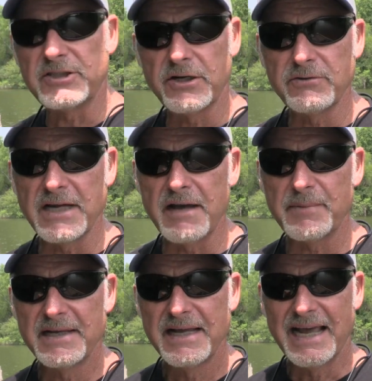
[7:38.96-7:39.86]
tuned
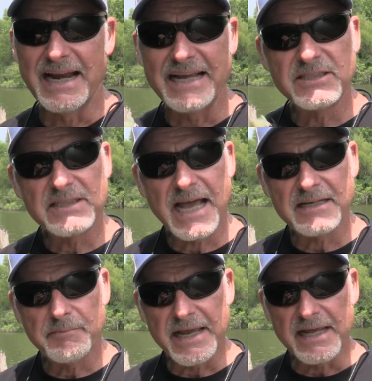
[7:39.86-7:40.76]
up, and I just
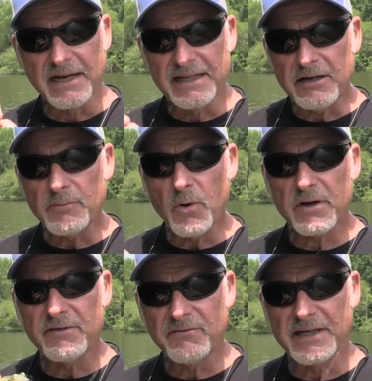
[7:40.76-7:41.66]
had to make it a little
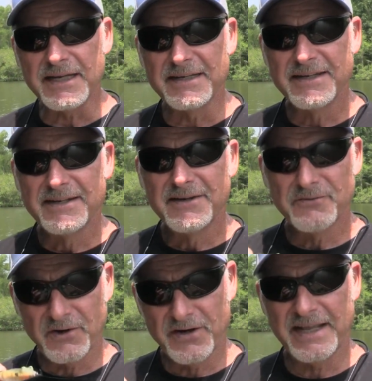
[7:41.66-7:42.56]
more convenient
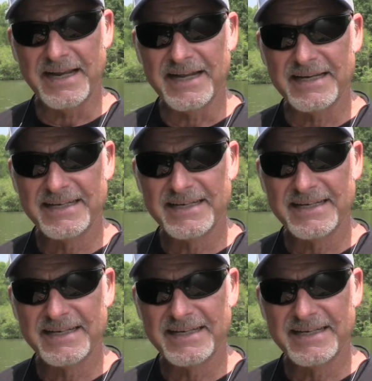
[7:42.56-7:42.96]
for her to eat it.